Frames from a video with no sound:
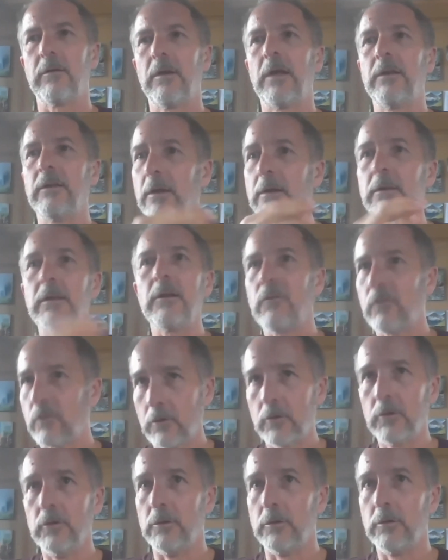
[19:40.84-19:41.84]
and that's
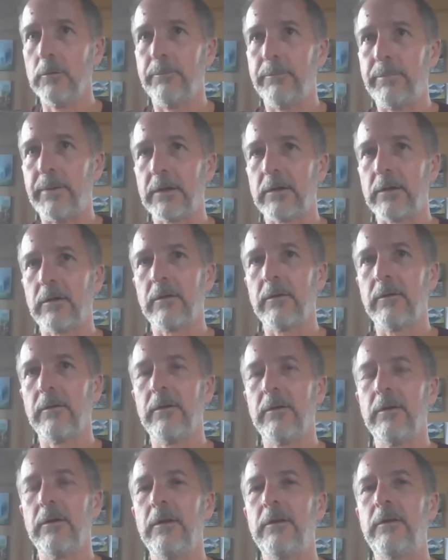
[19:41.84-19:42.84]
cool, but
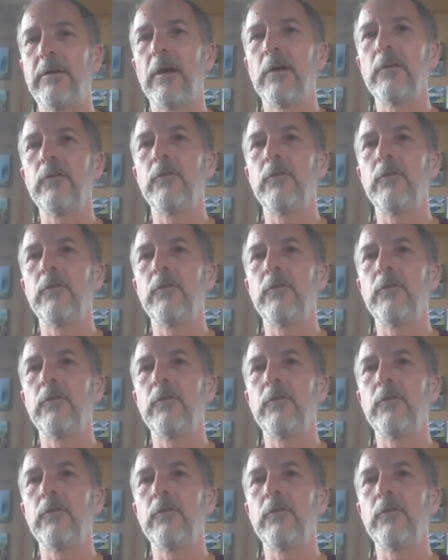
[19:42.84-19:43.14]
it does